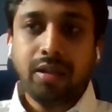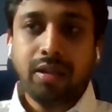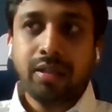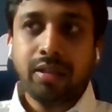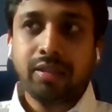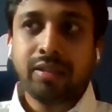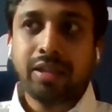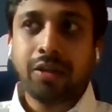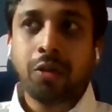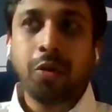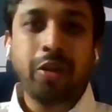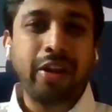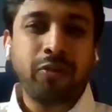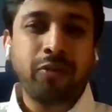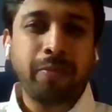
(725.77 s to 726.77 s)
is that
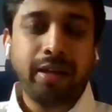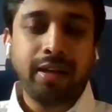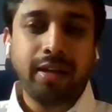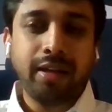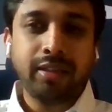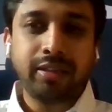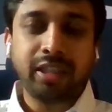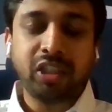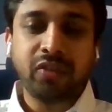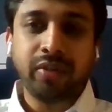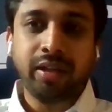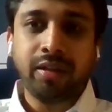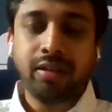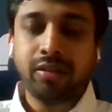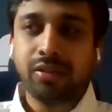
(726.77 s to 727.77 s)
you have to maintain a 6
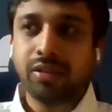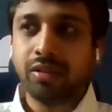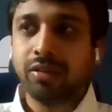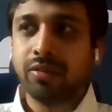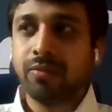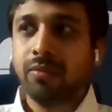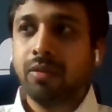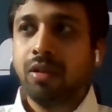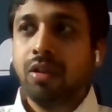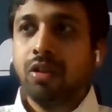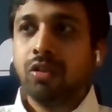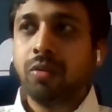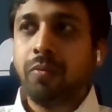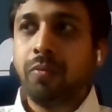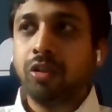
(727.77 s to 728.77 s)
feet distance.
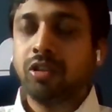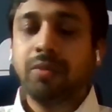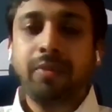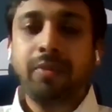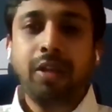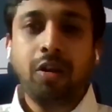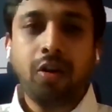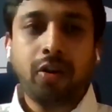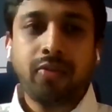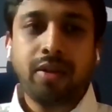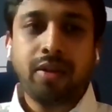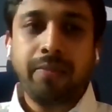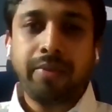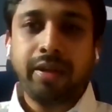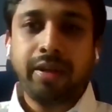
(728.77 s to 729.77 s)
So possibly a lot
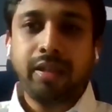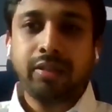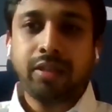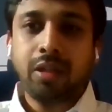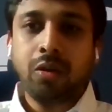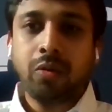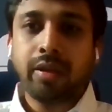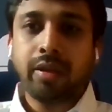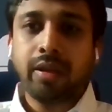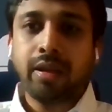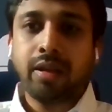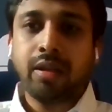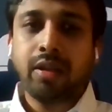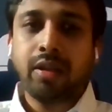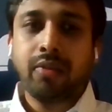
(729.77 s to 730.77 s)
of companies are looking
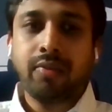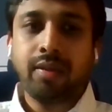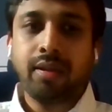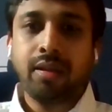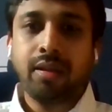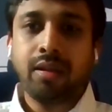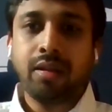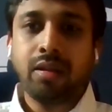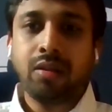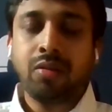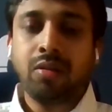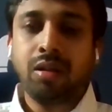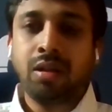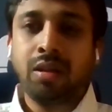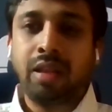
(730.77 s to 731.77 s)
at giving
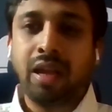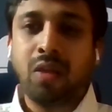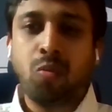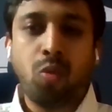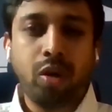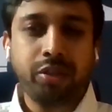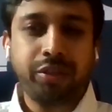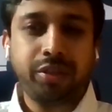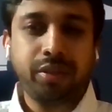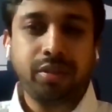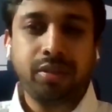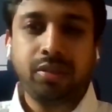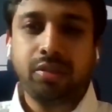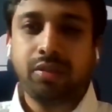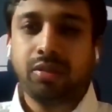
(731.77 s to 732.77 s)
like
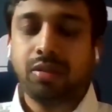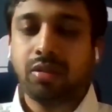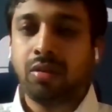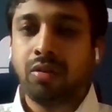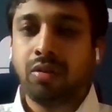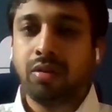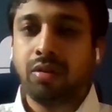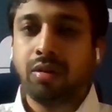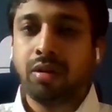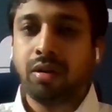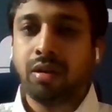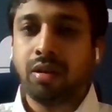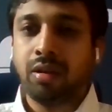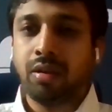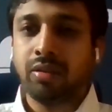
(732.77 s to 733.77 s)
watches
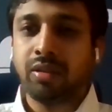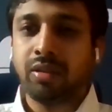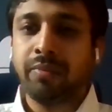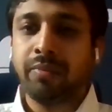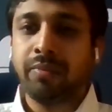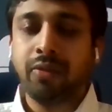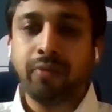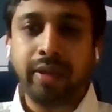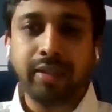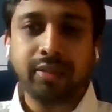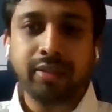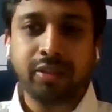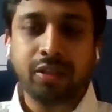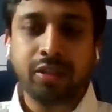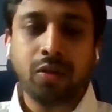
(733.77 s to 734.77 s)
or some
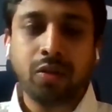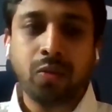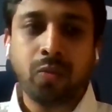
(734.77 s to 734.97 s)
devices,